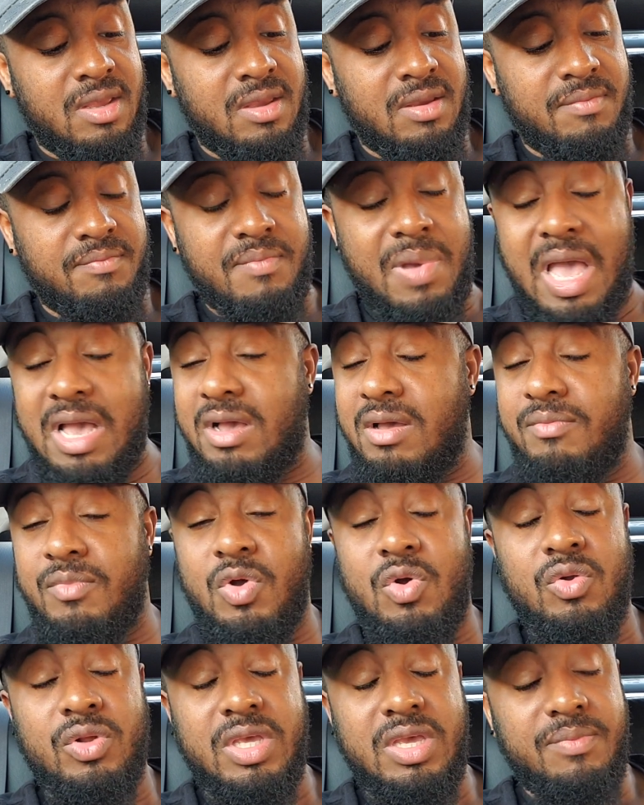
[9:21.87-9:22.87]
Backup
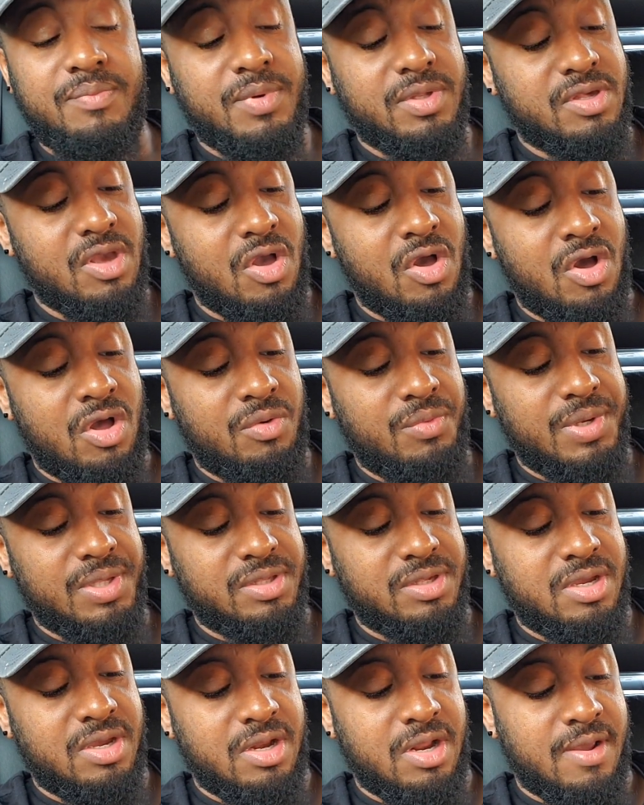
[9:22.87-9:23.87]
goalkeepers are always
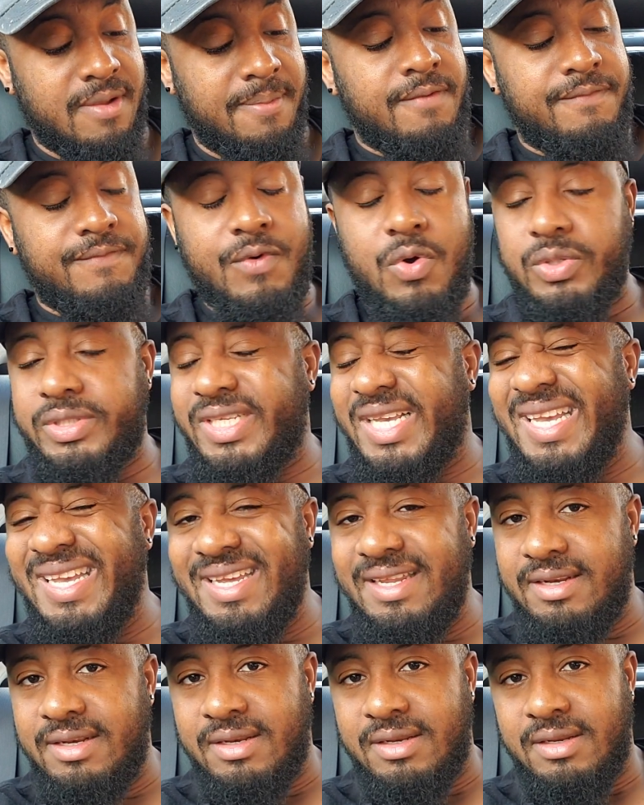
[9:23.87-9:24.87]
good.
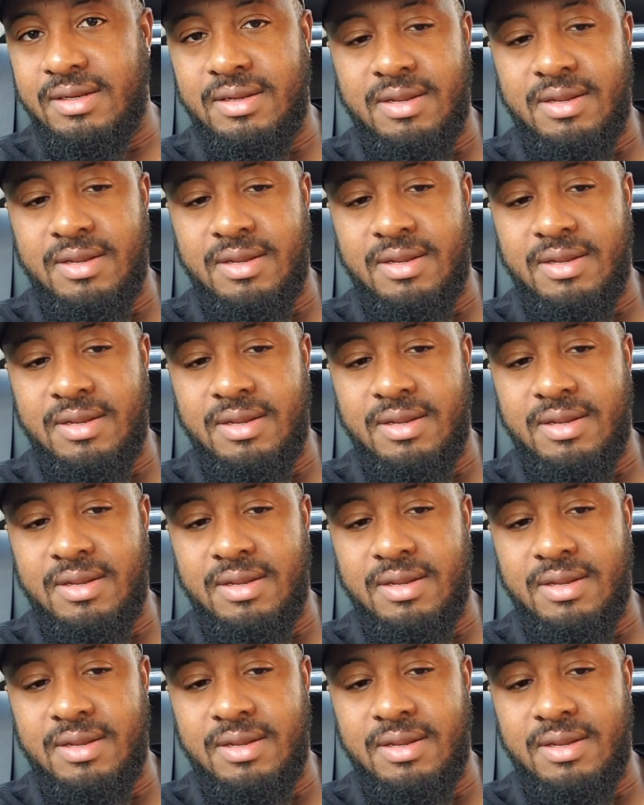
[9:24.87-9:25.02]
14.